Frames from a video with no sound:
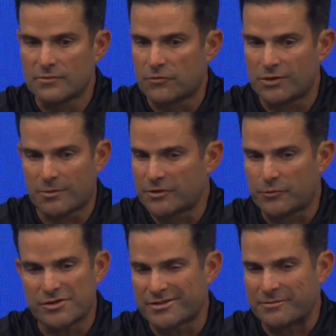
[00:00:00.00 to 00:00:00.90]
a couple of
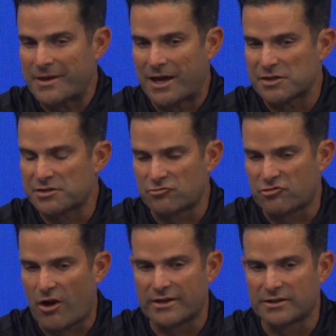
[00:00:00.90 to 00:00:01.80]
different reasons, to be honest,
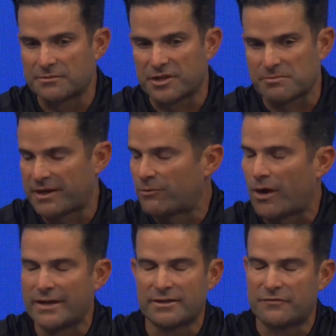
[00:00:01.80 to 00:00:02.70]
trying to explain
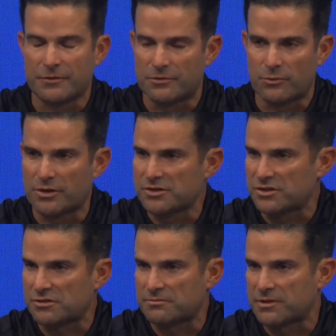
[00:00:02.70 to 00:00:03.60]
why I didn't feel it was
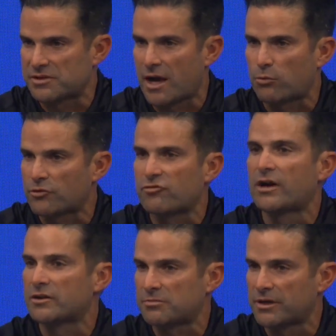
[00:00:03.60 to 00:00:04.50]
is not worth trying
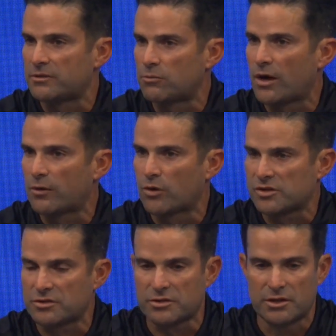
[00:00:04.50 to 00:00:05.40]
to explain why it
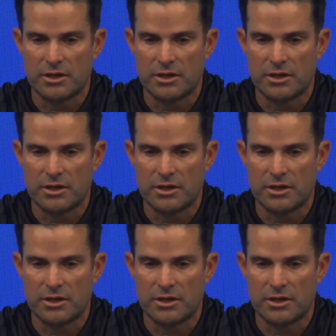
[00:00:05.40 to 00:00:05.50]
wasn't.